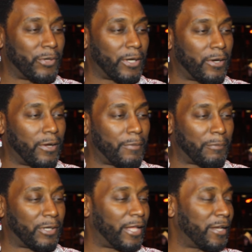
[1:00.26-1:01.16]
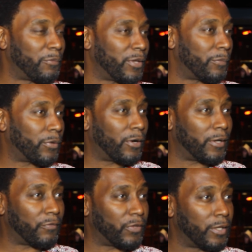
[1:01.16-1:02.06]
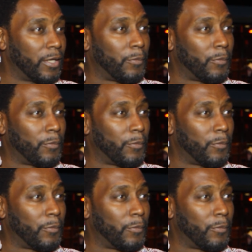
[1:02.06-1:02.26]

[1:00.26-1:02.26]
but I'm glad to be a part of it